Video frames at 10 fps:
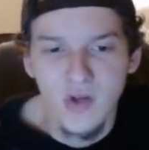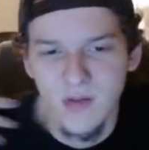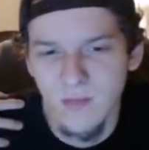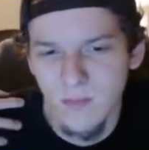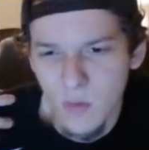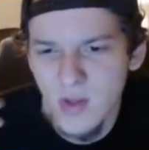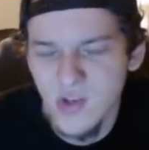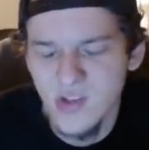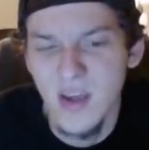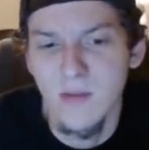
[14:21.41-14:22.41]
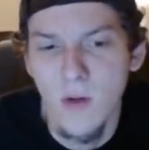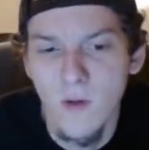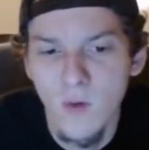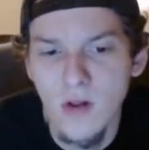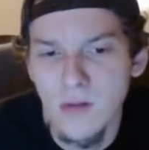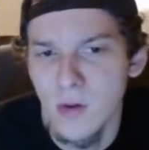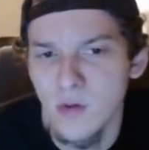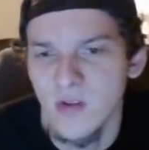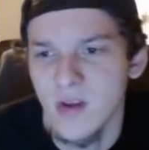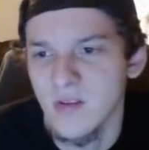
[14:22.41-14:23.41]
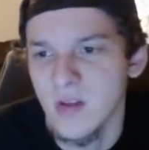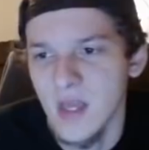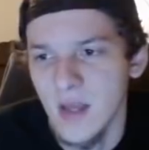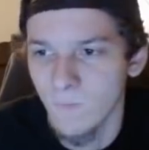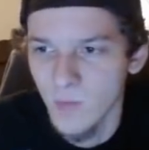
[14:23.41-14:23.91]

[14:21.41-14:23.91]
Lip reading: I really just like him overall on both sites today.